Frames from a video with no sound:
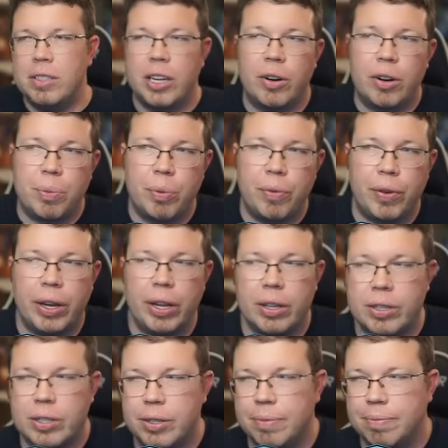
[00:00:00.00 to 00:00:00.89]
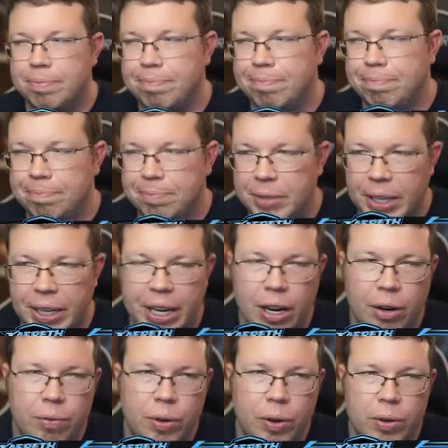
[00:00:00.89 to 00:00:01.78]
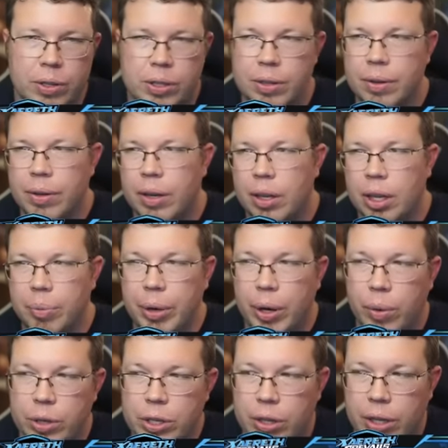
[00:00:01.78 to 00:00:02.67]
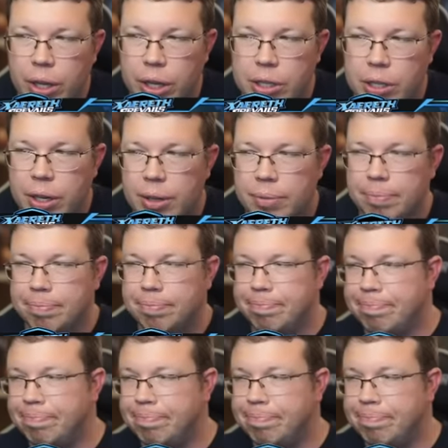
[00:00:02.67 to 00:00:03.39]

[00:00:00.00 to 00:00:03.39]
Xaereth prevails. Take care, folks. Let me know what your thoughts are.